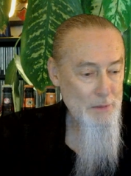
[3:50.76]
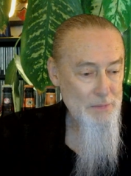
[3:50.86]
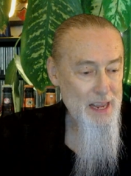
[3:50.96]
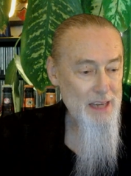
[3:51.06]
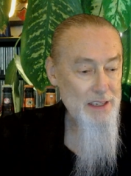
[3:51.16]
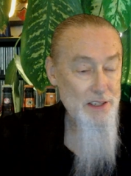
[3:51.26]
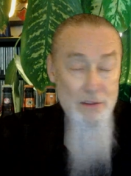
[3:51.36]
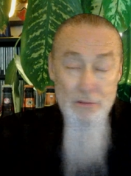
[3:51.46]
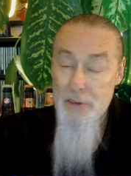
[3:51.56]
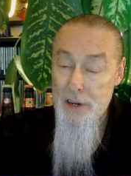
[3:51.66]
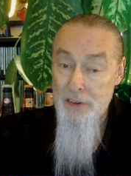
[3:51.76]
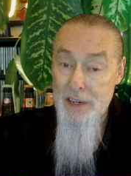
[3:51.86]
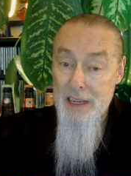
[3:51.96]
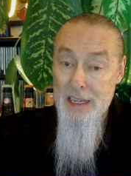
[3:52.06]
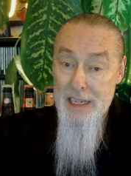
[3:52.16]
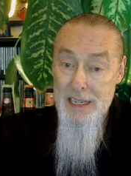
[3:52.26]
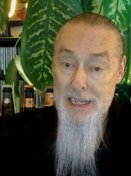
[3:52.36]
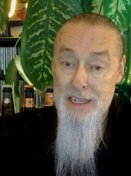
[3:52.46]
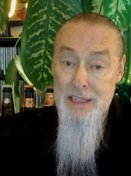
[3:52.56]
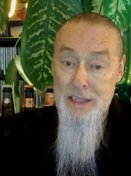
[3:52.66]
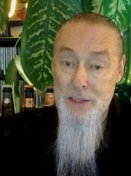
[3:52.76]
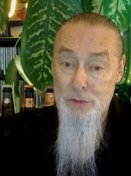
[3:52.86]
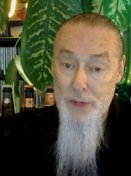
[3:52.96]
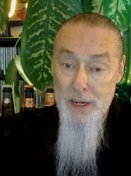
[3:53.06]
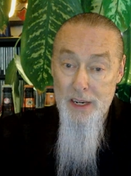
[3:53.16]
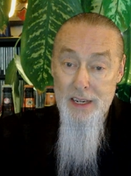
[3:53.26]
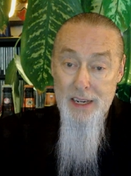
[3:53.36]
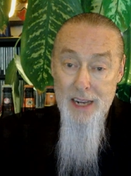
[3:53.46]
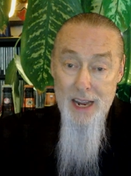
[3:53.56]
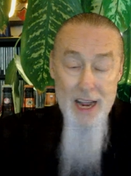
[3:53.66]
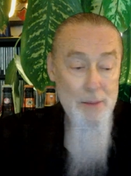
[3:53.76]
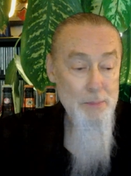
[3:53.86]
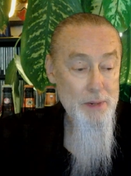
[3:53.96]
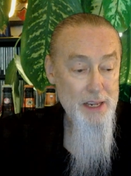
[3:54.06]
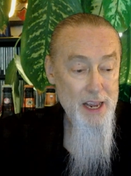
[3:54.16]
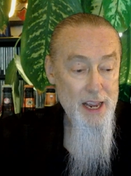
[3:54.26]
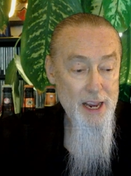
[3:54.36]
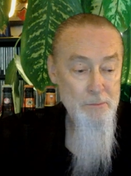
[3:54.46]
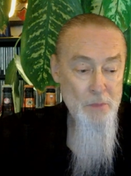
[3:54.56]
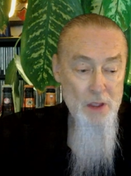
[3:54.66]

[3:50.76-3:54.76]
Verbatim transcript: That is a very easy drinking IPA.